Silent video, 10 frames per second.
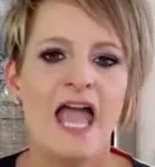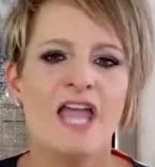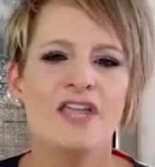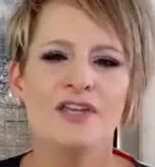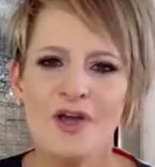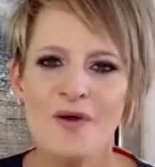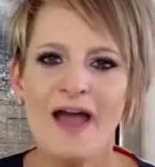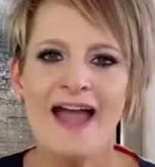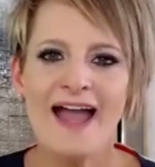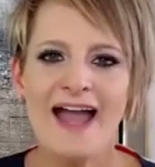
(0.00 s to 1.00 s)
You know,
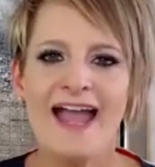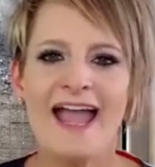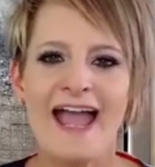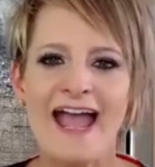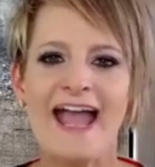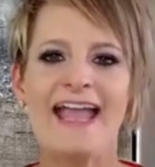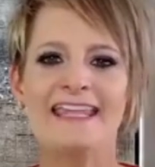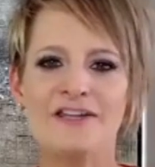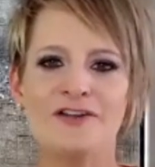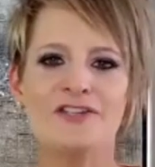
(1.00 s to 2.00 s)
I
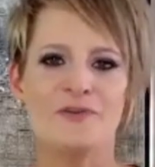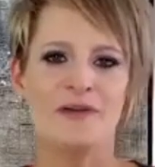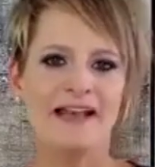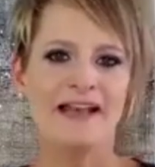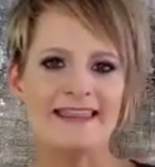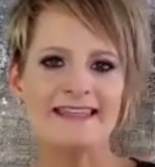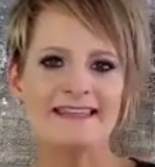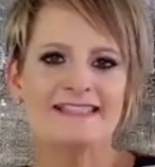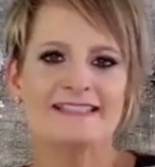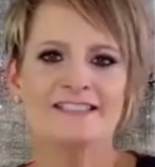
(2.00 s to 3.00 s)
hear you. And I think
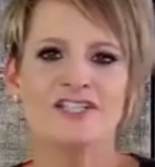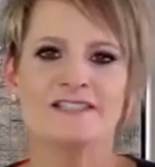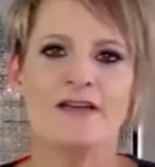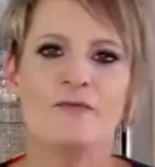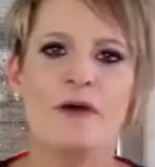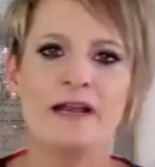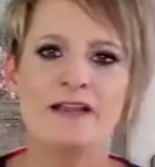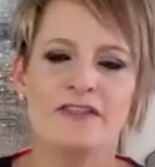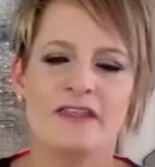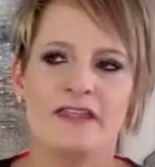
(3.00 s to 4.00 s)
that's just one
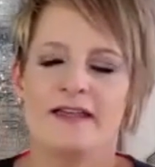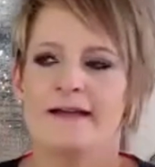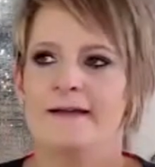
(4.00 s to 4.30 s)
of the,